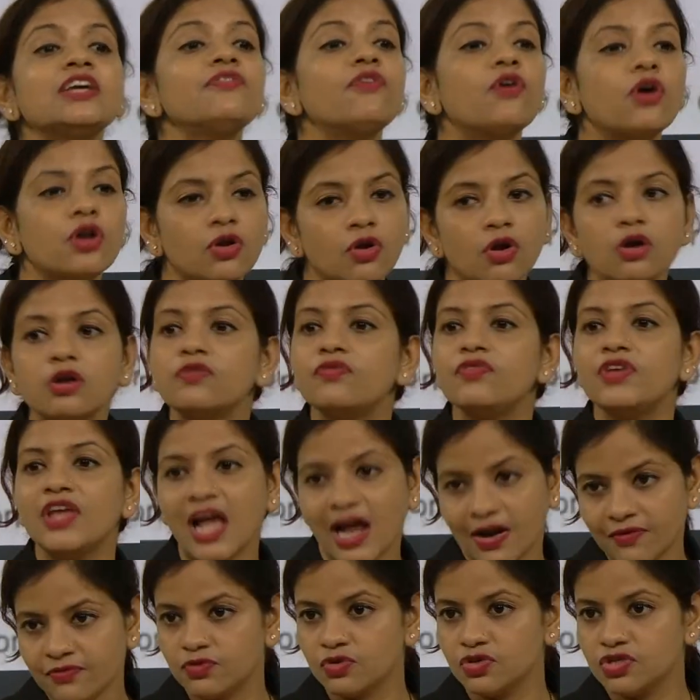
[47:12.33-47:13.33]
or not? We
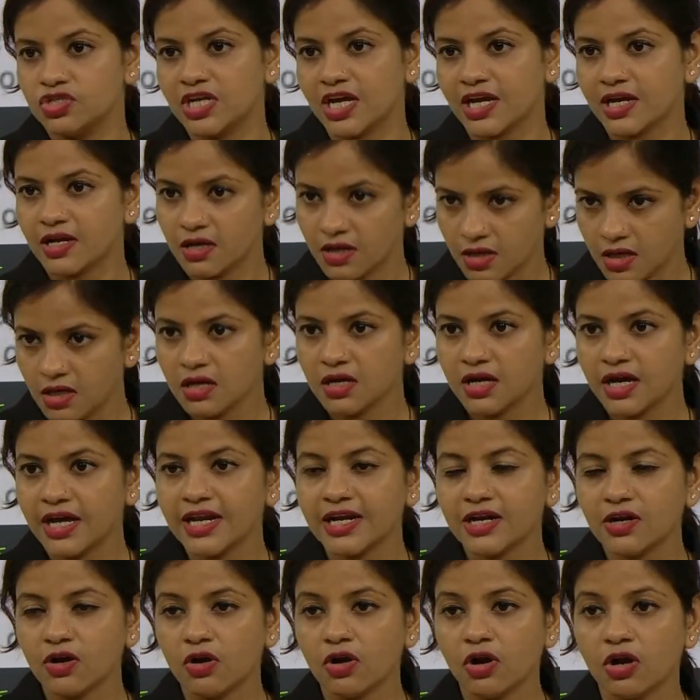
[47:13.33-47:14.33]
have to check.
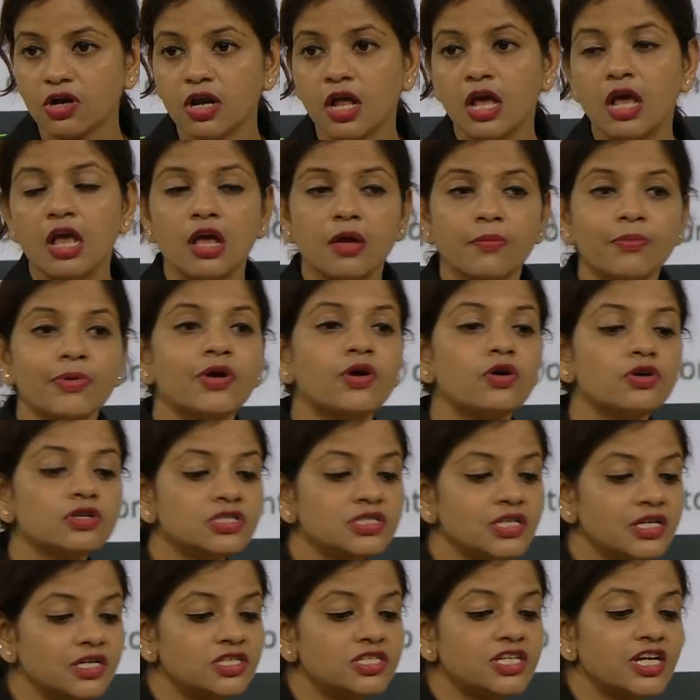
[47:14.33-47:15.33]
Correct or not? Because
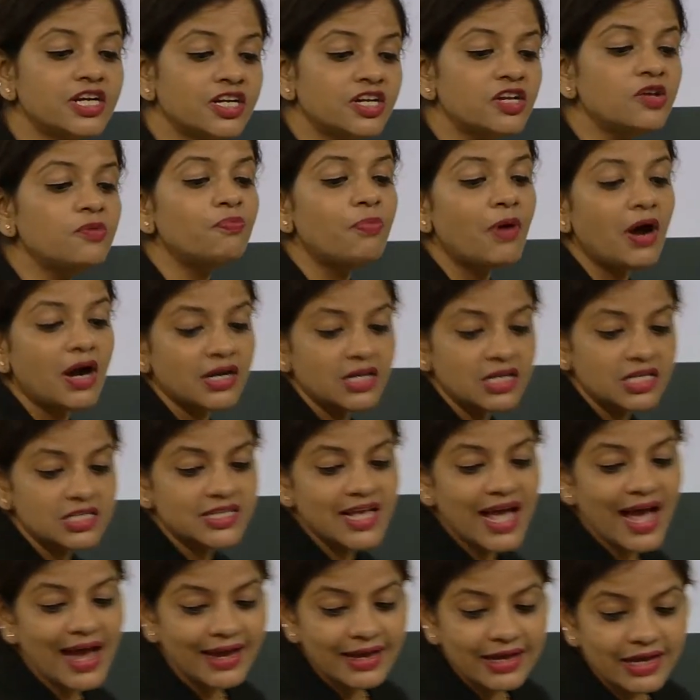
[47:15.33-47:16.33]
subjective part is
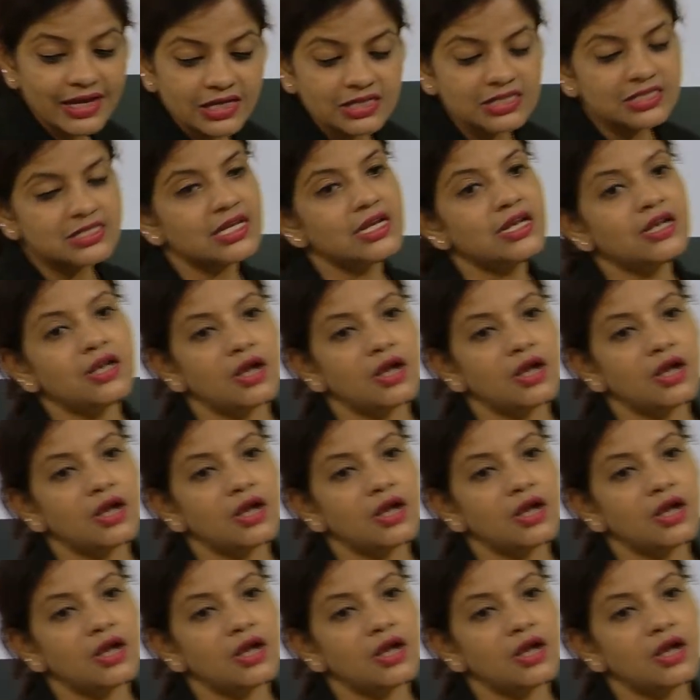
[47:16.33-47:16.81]
hanging still